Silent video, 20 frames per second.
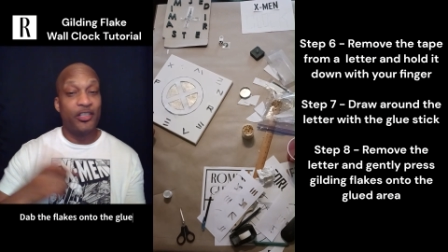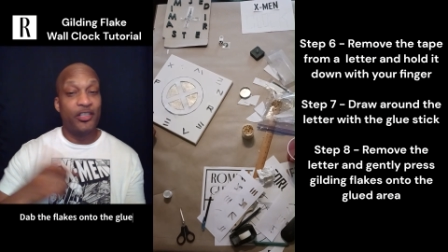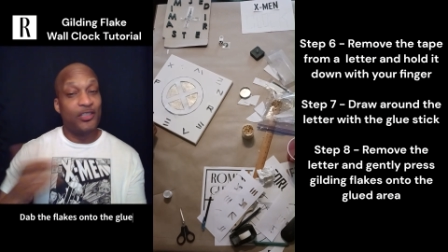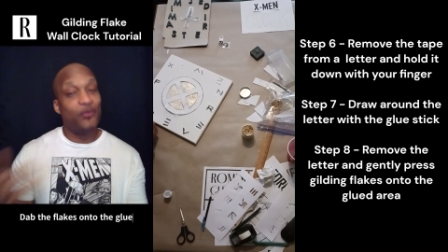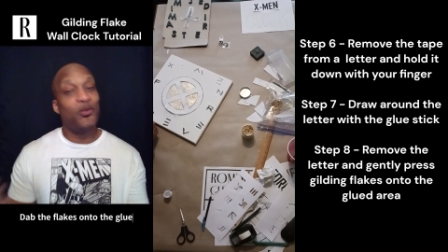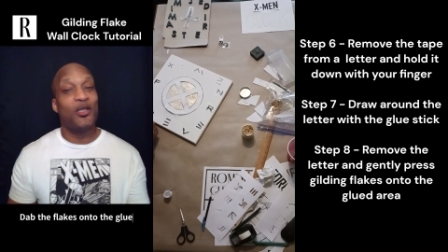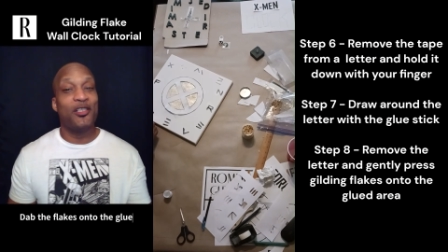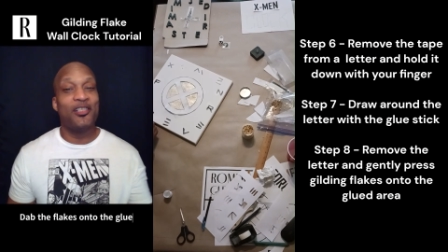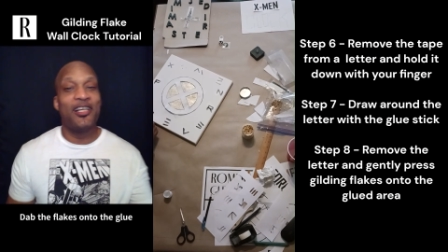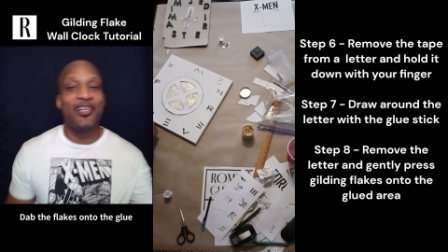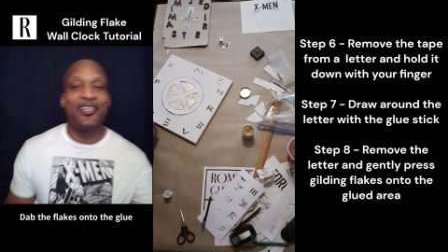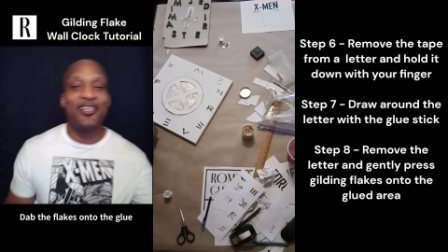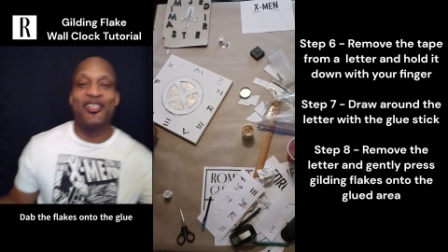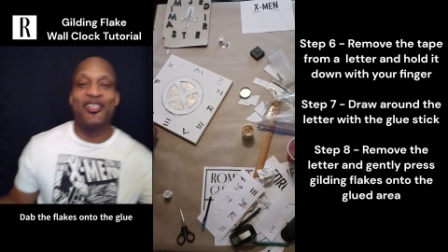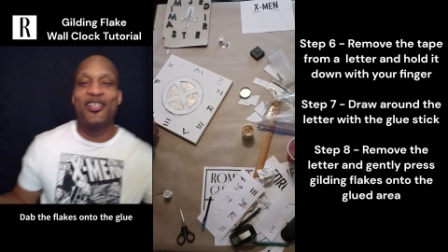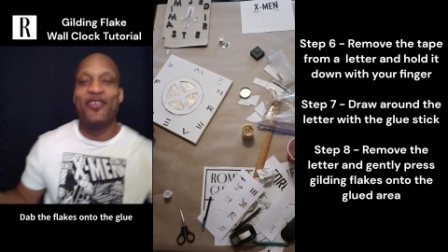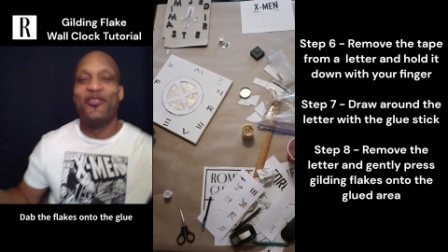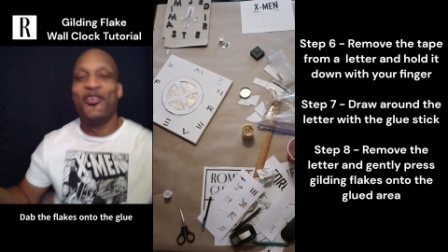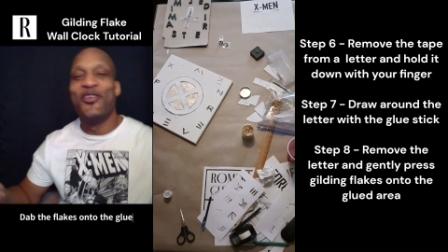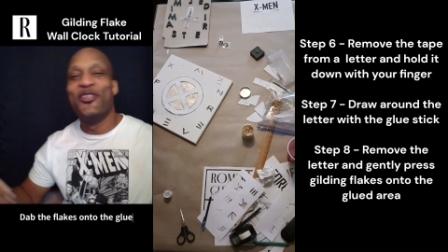This was, like I said,
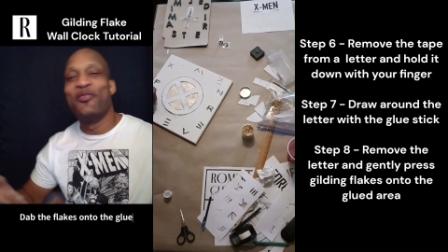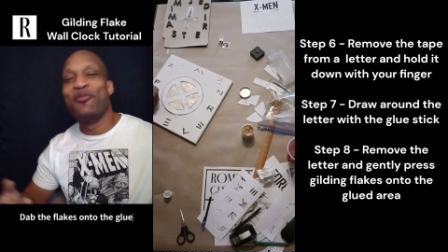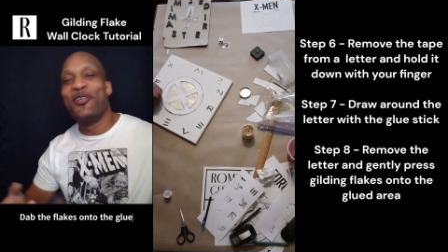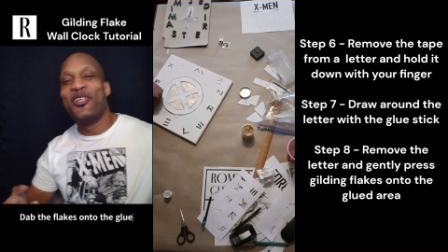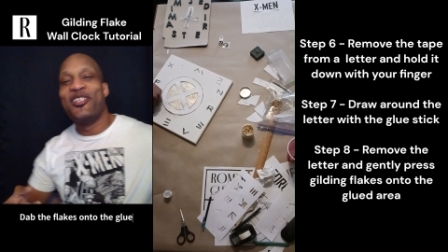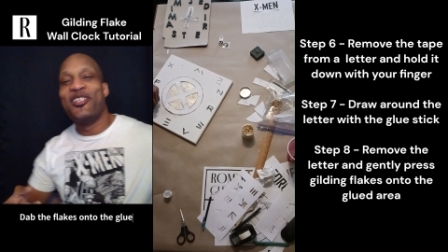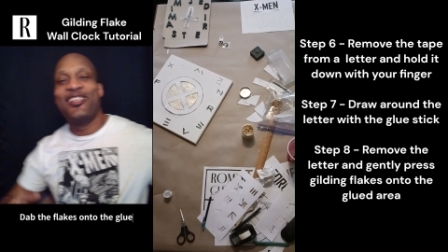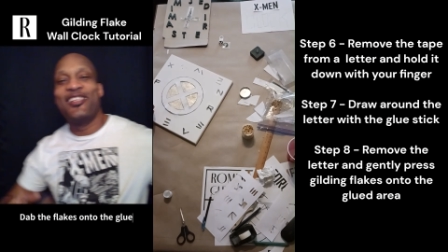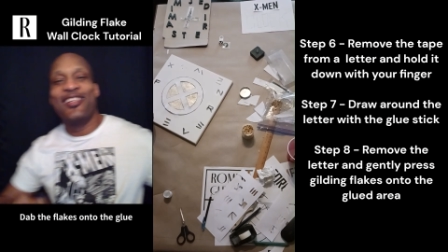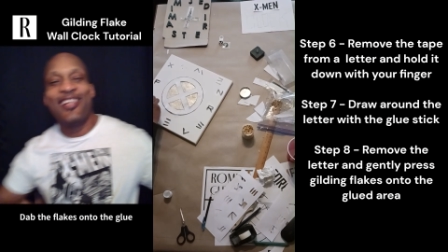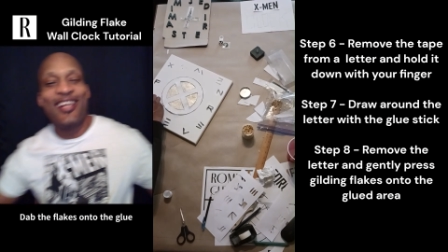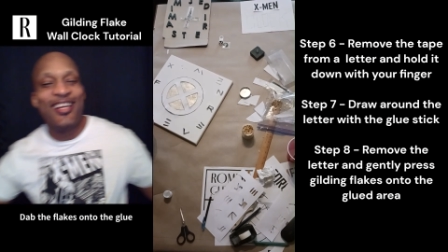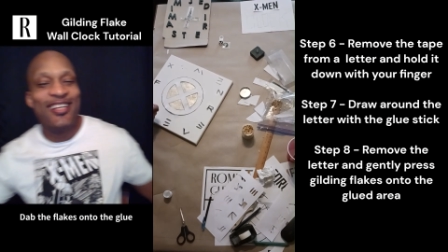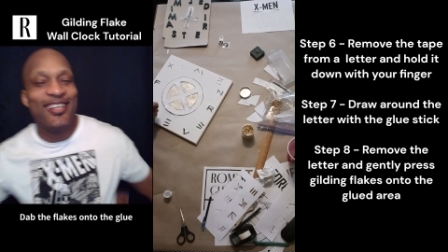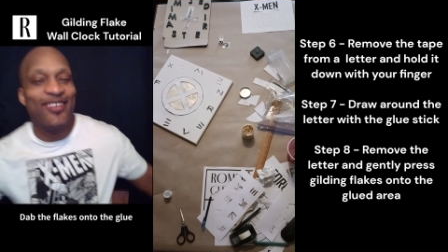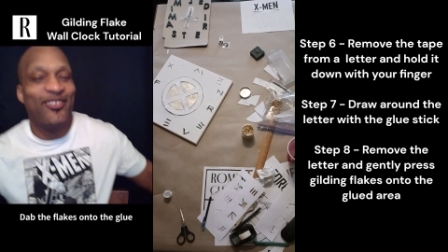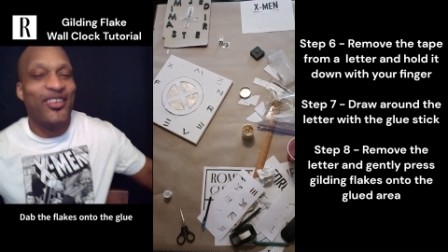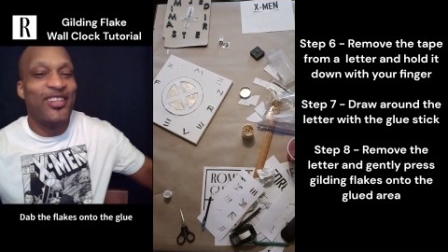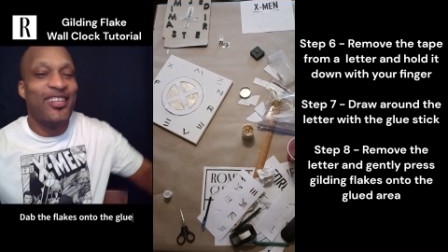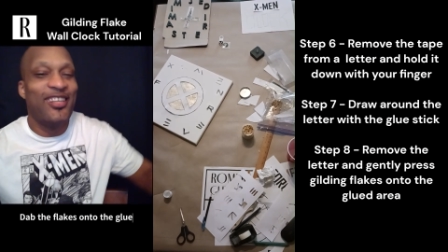the first project that I
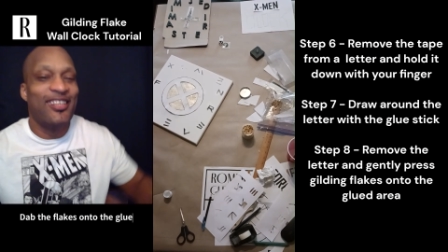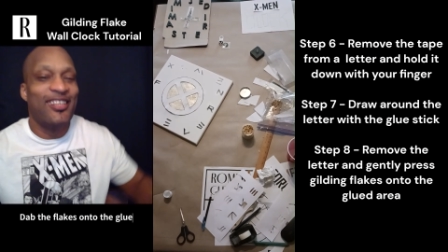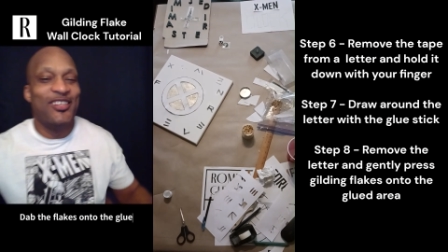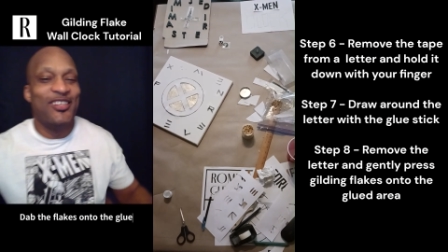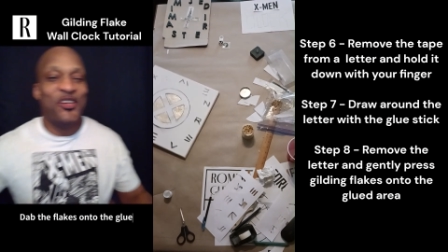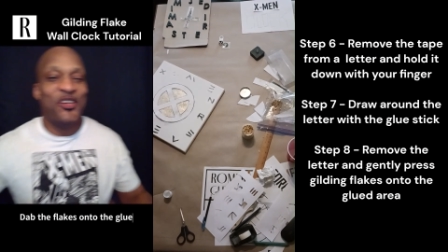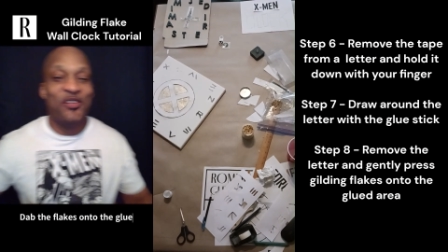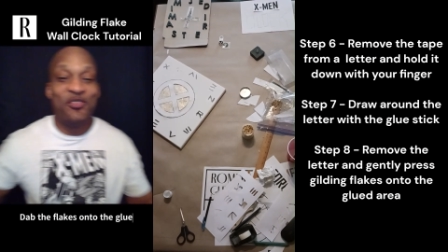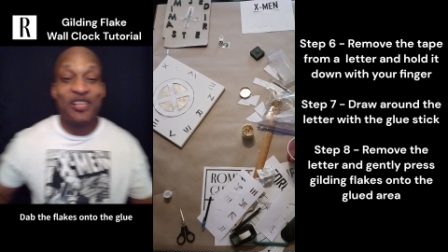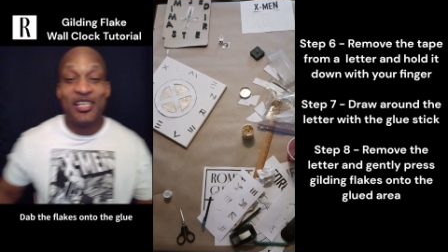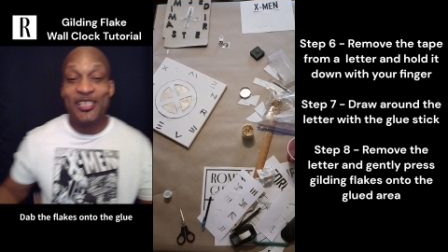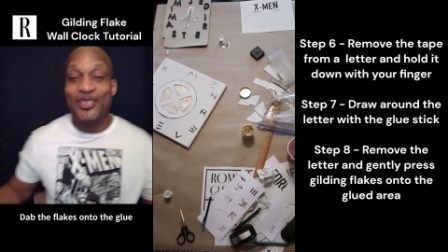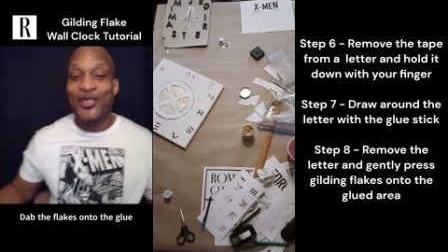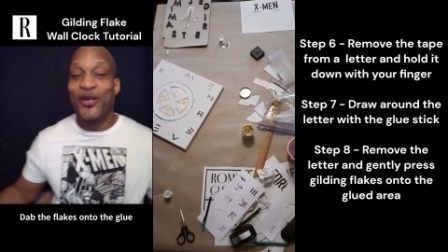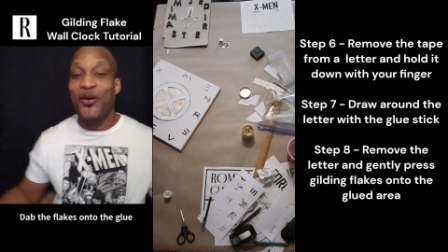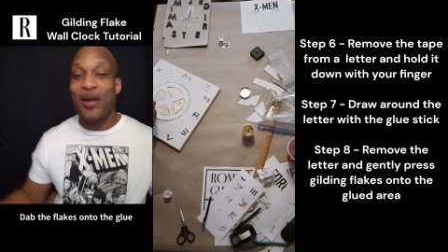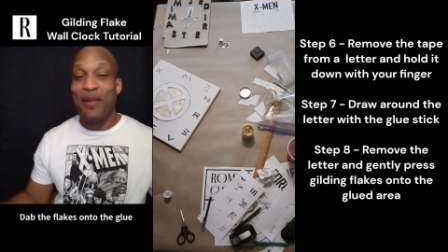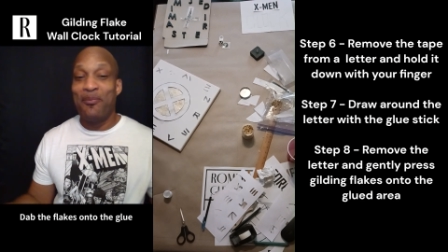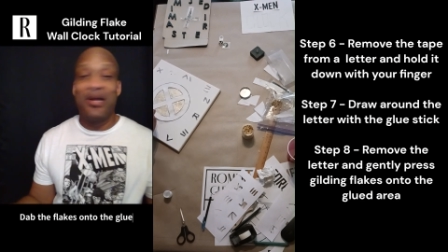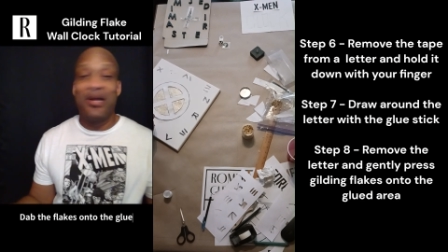did with the gilding flakes.
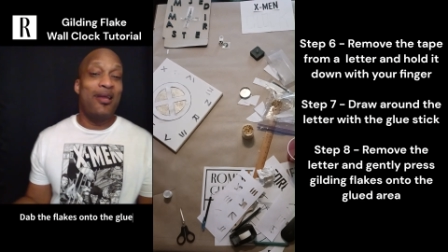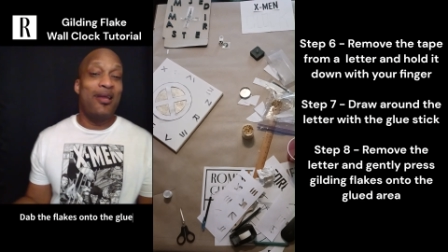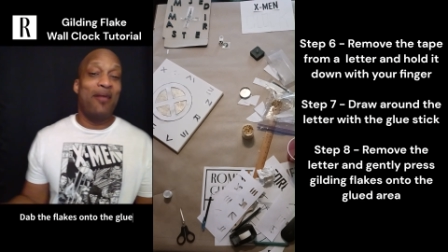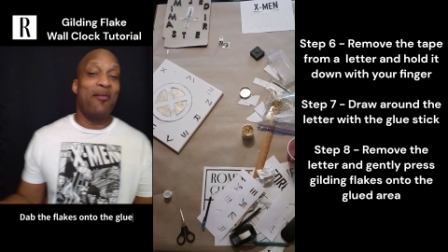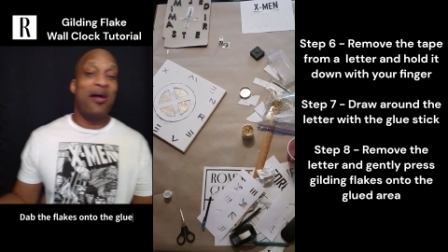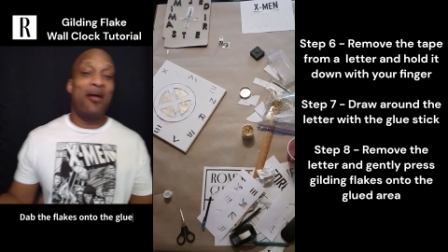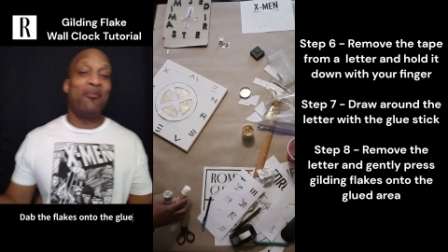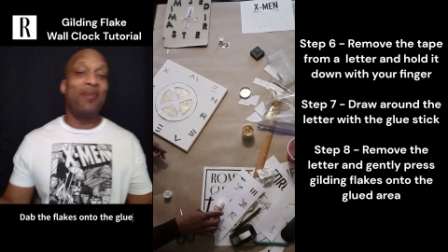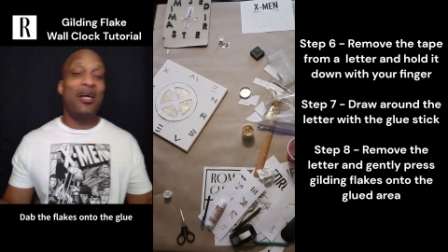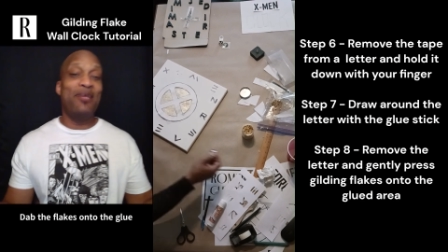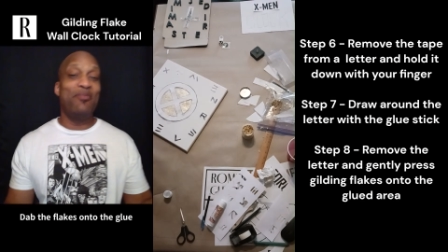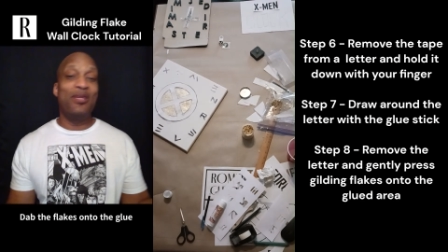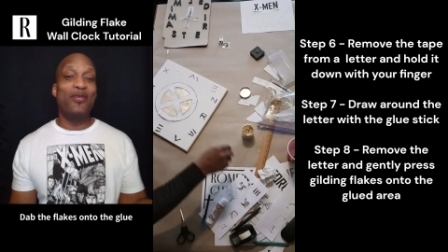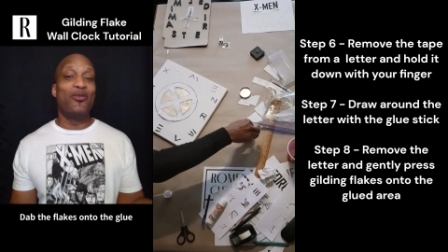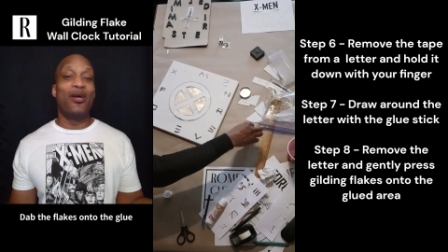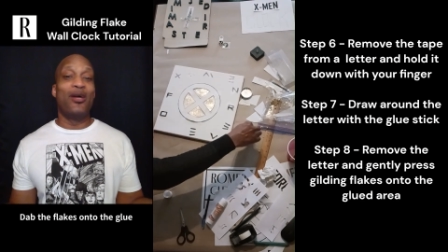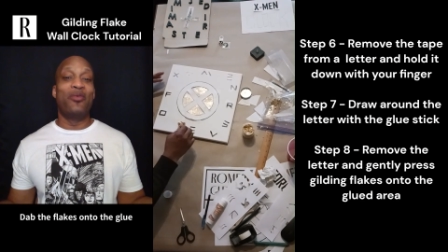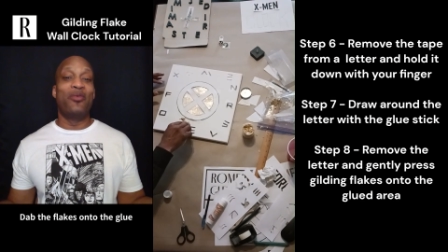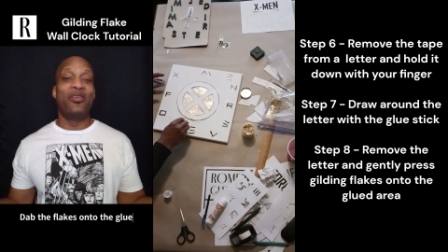So I might be rubbing,